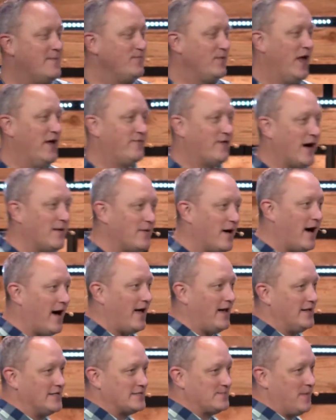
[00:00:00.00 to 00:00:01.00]
if I'm
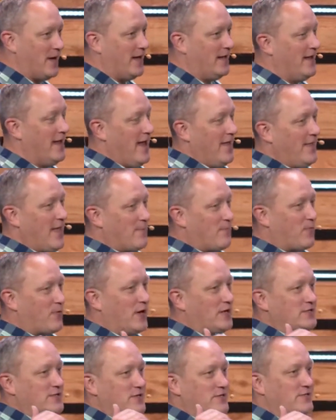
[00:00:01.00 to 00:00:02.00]
honest, man, that
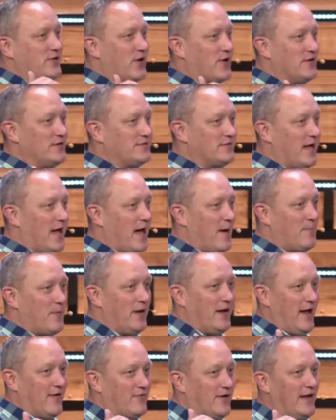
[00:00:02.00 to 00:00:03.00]
pressure turns up and
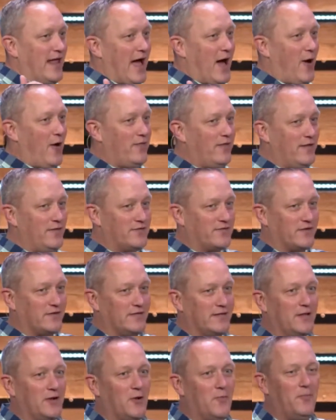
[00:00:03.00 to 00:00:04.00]
every now and then there's a
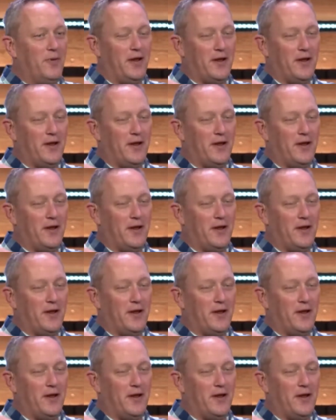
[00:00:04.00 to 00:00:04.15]
little bit